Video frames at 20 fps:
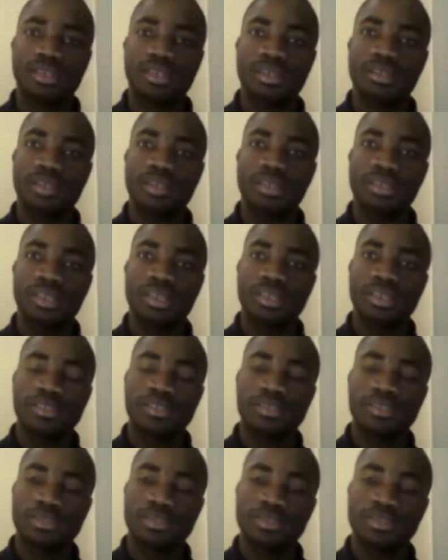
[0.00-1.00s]
I'm
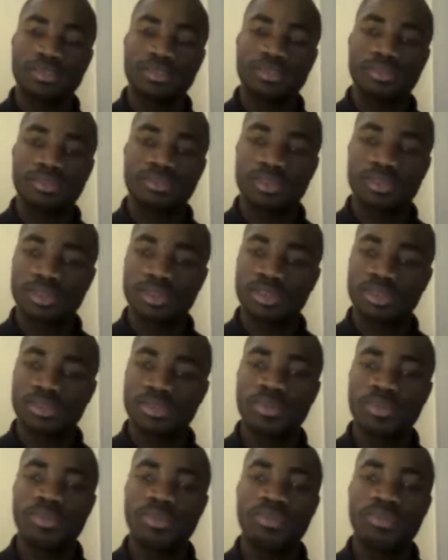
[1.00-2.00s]
excited to
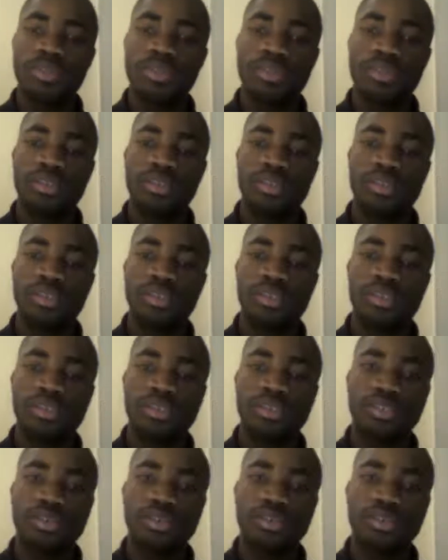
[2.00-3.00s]
contribute to the
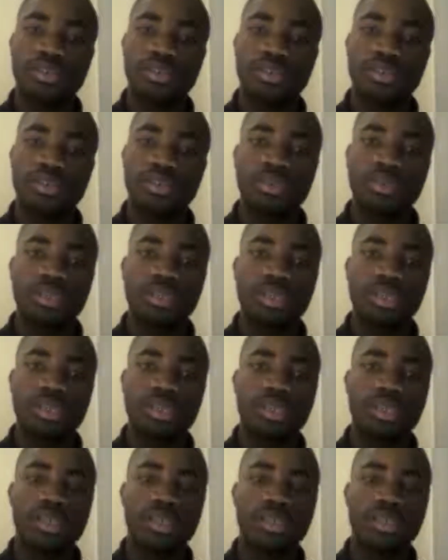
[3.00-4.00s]
discussion on corruption in
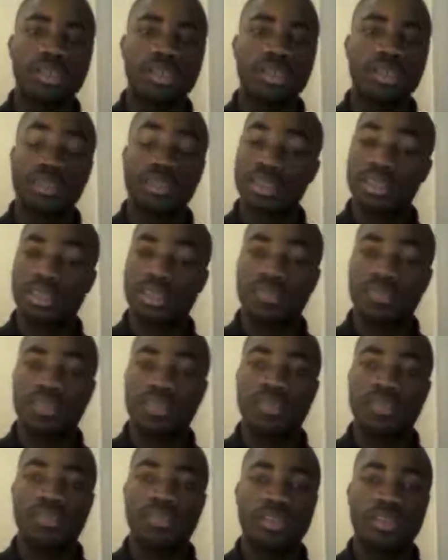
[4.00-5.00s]
Ghana and
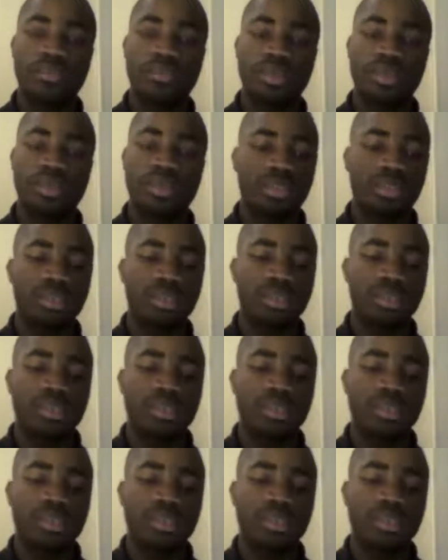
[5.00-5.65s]
Africa for that matter.